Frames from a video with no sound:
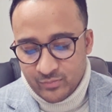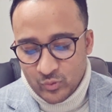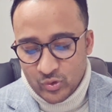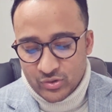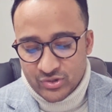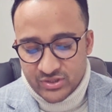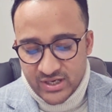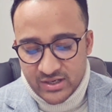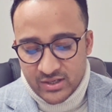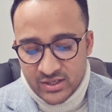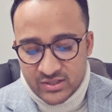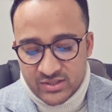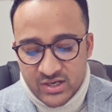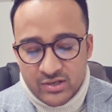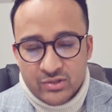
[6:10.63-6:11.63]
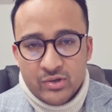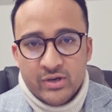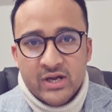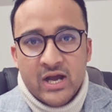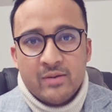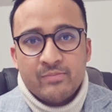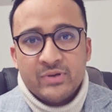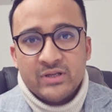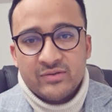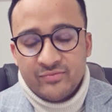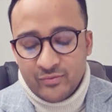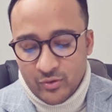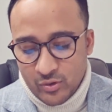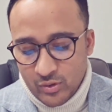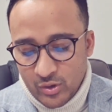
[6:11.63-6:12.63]
or state territory government
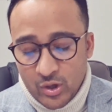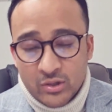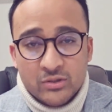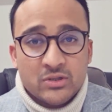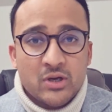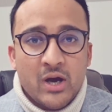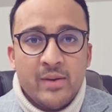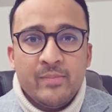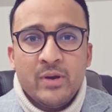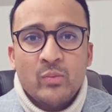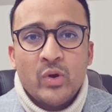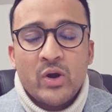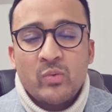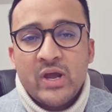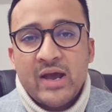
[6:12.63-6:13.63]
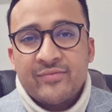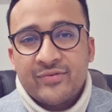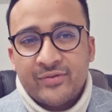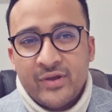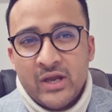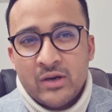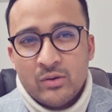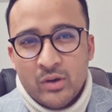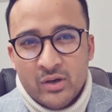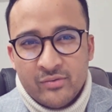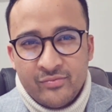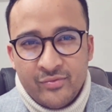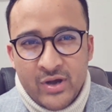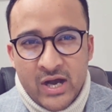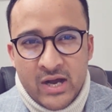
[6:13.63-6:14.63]
for a long time, where we have seen a lot
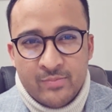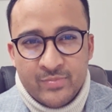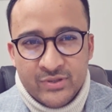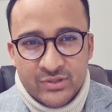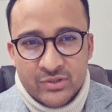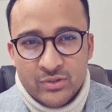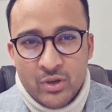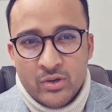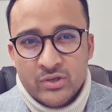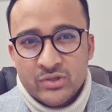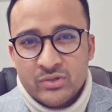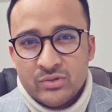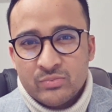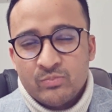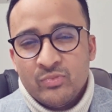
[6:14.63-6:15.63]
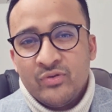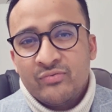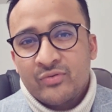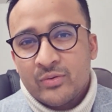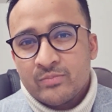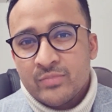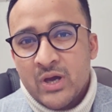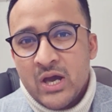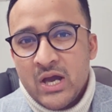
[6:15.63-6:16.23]
of business owners who's moved from